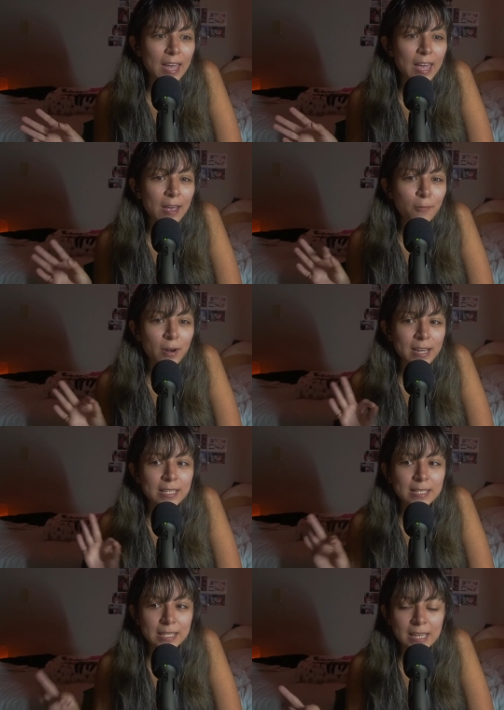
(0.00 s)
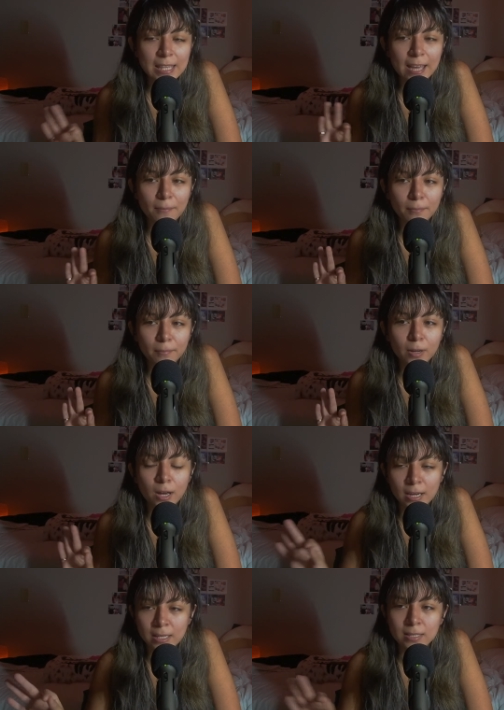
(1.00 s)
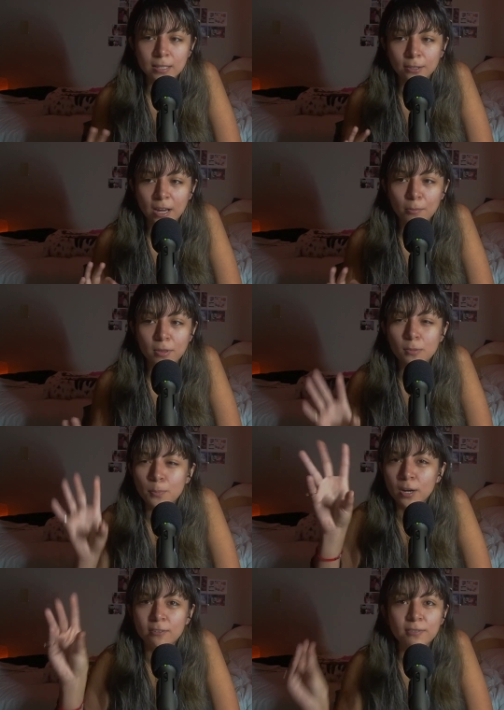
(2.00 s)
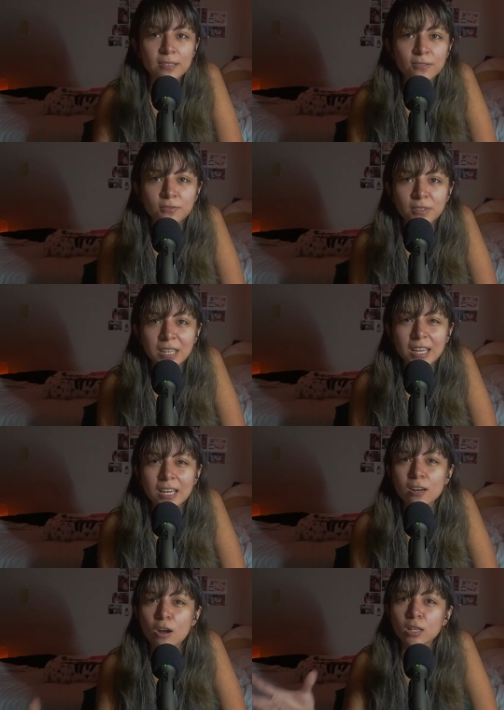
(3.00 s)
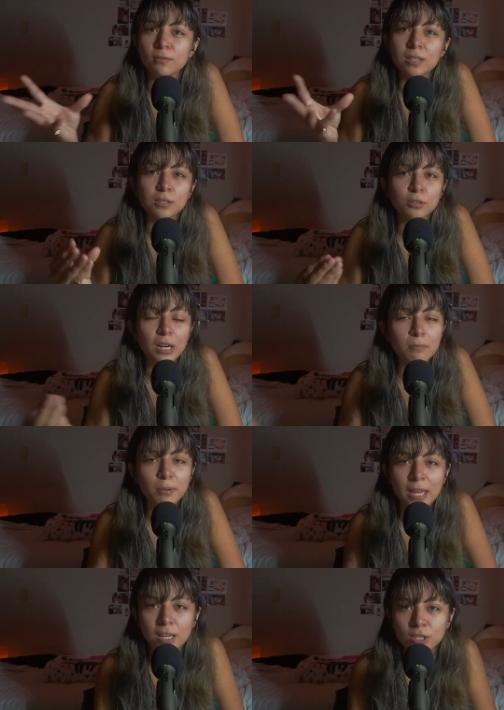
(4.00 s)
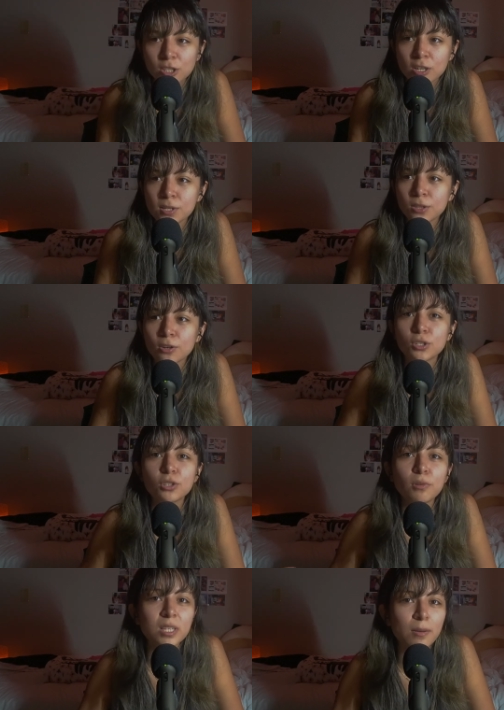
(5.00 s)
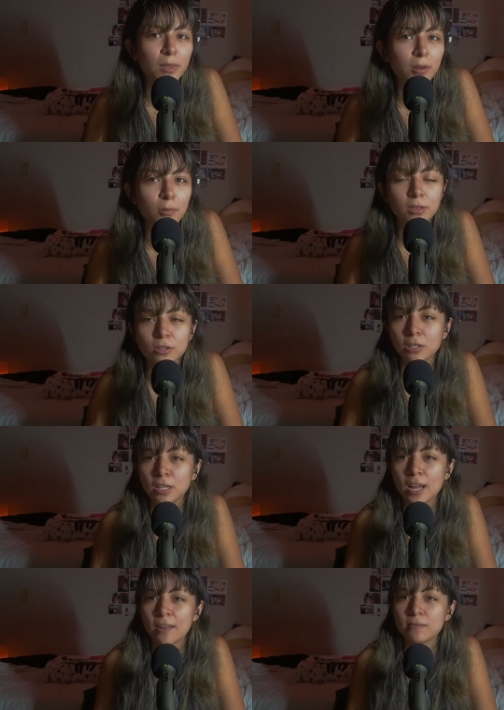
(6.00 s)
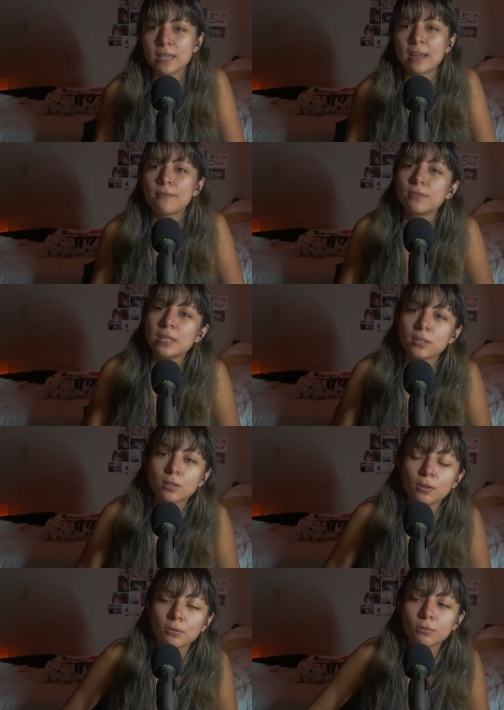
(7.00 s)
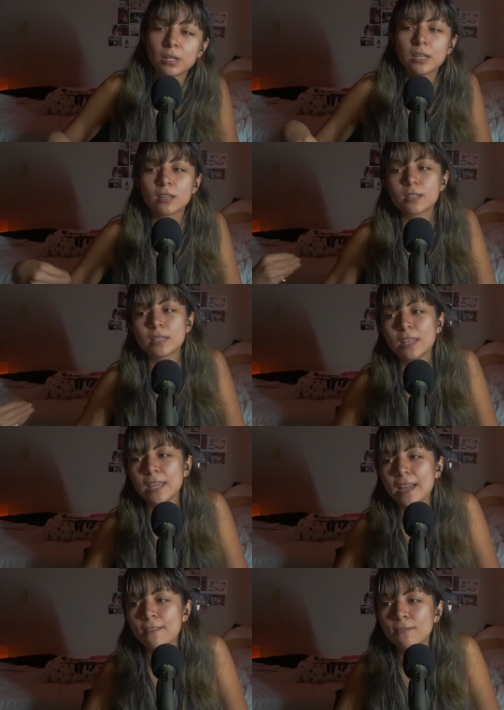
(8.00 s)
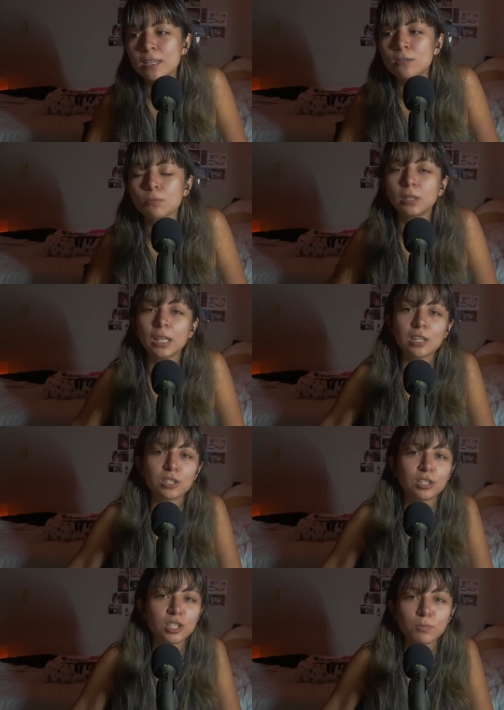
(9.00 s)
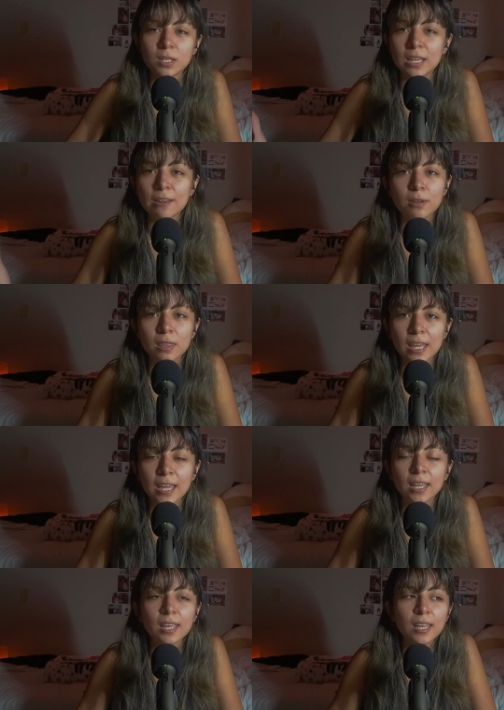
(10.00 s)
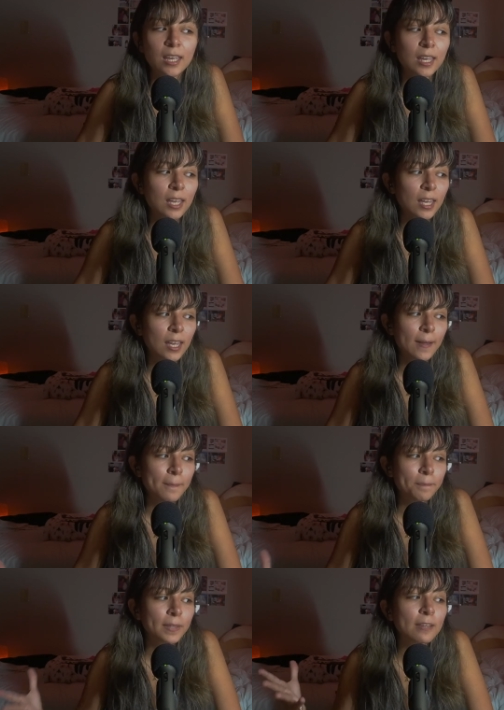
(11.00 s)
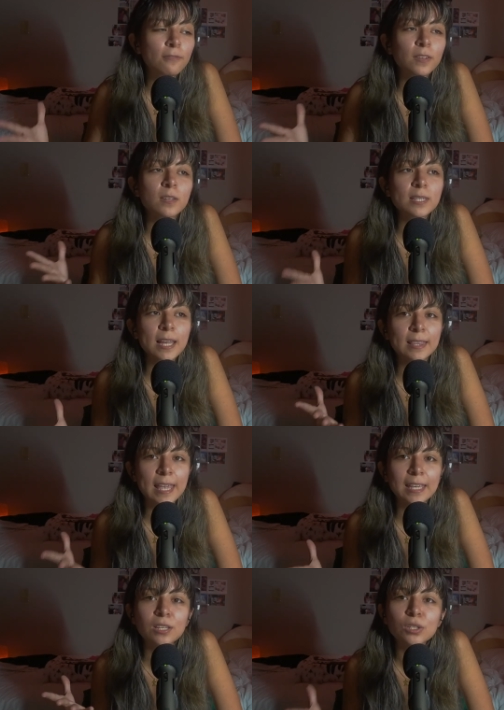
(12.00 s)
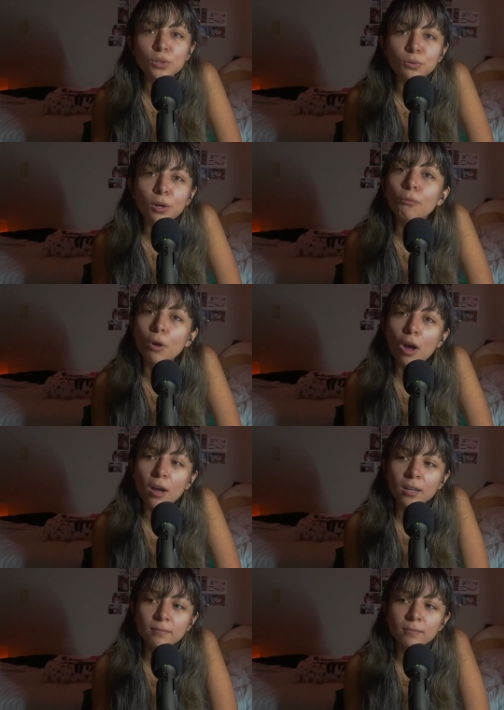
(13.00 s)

And when I see them on Instagram with the perfect feed and all of these great pictures, and they're doing something with their lives, they have these careers and they have these relationships and everything, it feels like they can do no wrong.